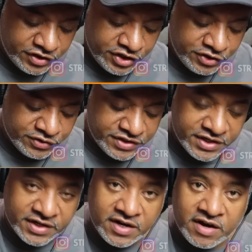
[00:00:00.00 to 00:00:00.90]
Did you
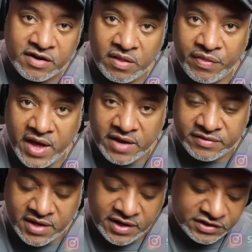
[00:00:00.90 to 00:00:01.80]
see a gun on
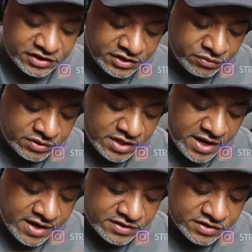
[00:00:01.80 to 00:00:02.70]
that day? She was
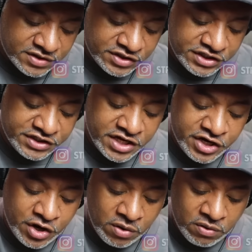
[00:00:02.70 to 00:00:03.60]
asked. She said,
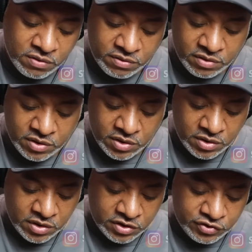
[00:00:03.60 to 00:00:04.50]
no.
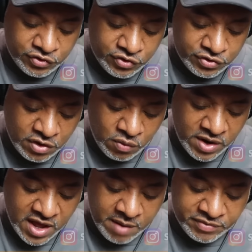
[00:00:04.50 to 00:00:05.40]
Do you know
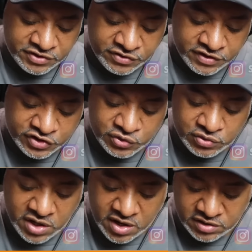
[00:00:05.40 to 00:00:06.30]
what happened to the
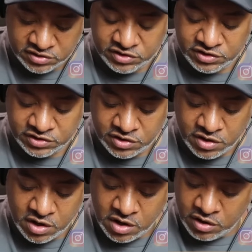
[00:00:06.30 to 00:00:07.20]
two guns?
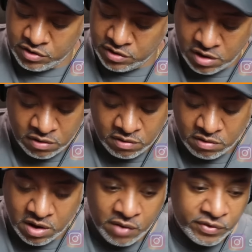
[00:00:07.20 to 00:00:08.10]

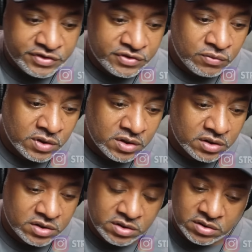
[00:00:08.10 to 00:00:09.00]
No, I went to
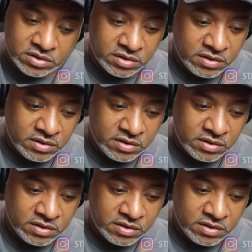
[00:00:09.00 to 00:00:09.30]
work.